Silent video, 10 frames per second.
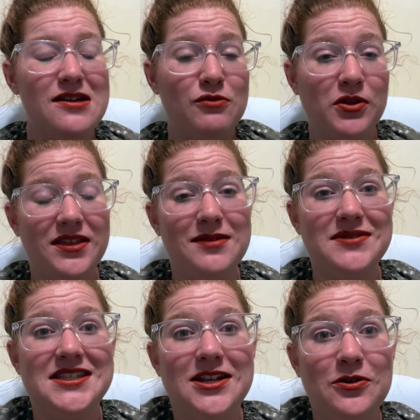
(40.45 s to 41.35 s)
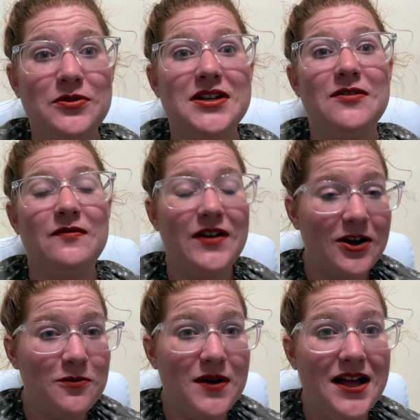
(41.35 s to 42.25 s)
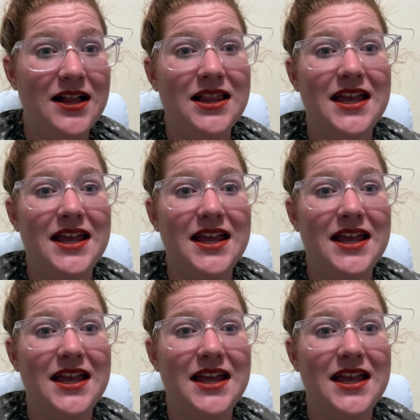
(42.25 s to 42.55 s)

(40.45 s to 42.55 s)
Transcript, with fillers: Both of them sold very well,